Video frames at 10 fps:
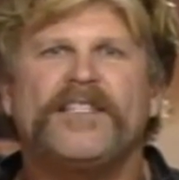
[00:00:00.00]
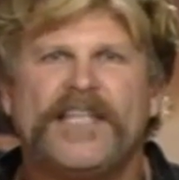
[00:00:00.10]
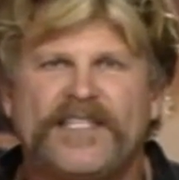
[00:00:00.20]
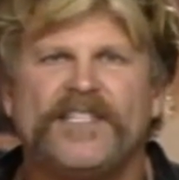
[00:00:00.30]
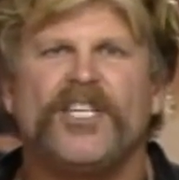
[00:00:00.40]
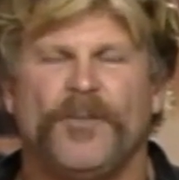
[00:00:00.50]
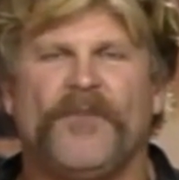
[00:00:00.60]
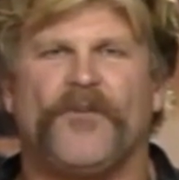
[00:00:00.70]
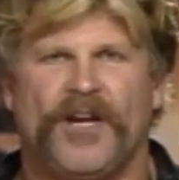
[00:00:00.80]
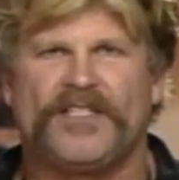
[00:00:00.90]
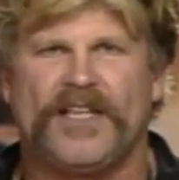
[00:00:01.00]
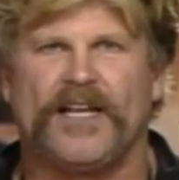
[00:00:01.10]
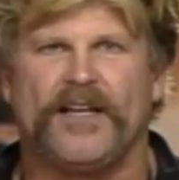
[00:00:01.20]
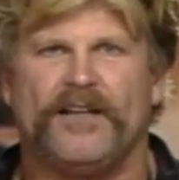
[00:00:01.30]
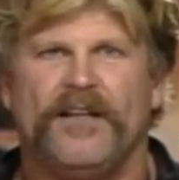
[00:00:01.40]
Just I'm listen to me for a
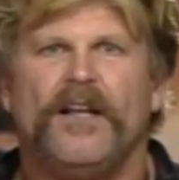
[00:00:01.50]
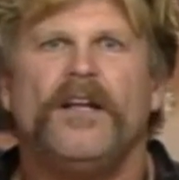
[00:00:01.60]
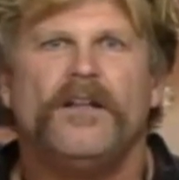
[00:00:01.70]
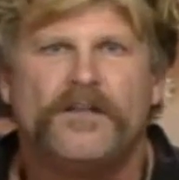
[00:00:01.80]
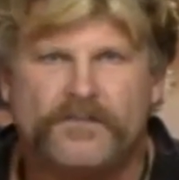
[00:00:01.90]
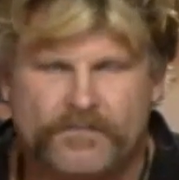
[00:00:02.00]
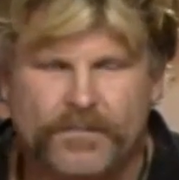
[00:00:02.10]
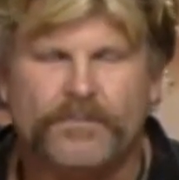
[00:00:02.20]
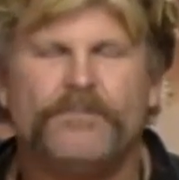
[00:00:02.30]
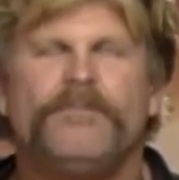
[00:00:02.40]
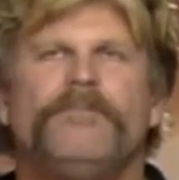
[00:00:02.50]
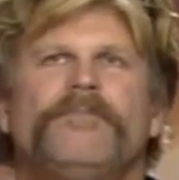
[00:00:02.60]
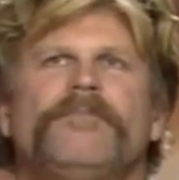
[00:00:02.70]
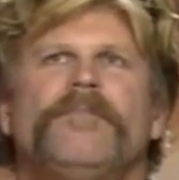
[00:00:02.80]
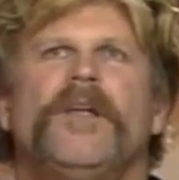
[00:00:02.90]
second. Viewers, so that they can
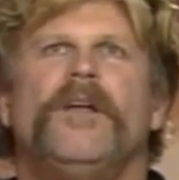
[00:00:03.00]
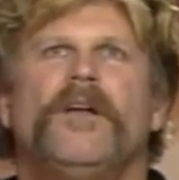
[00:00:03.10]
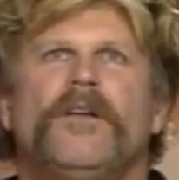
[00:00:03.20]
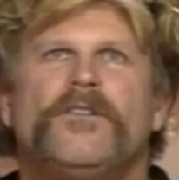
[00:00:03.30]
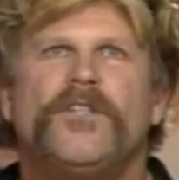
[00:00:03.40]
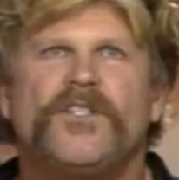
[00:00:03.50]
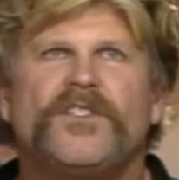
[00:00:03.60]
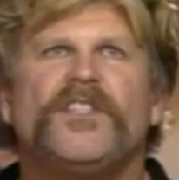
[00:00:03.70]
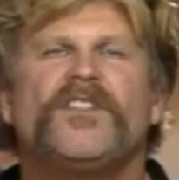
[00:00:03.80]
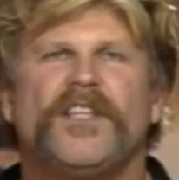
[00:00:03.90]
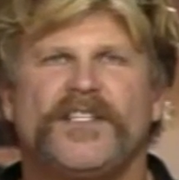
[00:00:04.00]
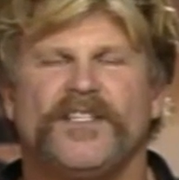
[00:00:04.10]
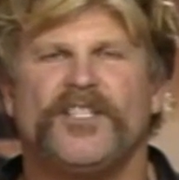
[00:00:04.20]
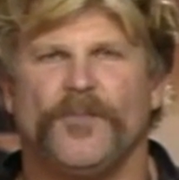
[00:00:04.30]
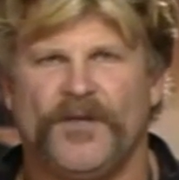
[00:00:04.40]
open their eyes. Just just
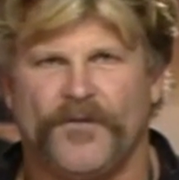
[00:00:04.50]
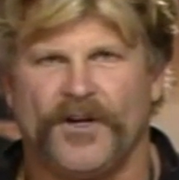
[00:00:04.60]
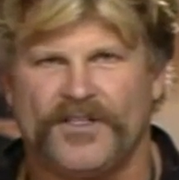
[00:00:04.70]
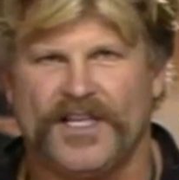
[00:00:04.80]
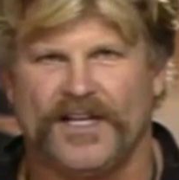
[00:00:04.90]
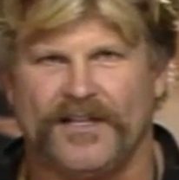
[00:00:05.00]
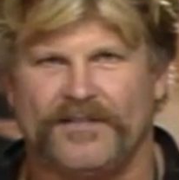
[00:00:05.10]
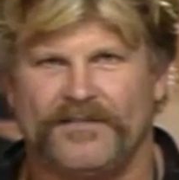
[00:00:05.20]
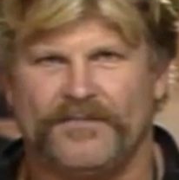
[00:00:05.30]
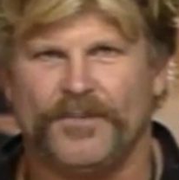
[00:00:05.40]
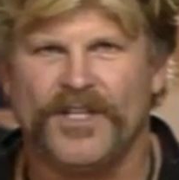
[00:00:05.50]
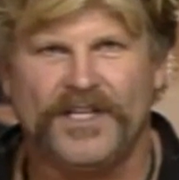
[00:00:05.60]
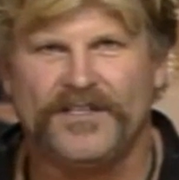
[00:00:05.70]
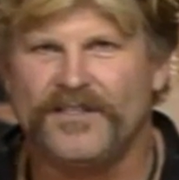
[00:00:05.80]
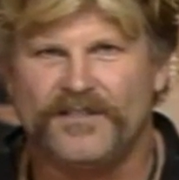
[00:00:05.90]
listen to me for a second,
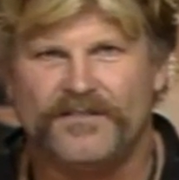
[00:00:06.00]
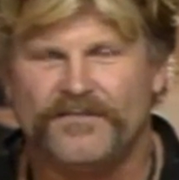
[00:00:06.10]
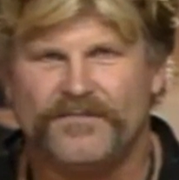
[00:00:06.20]
please.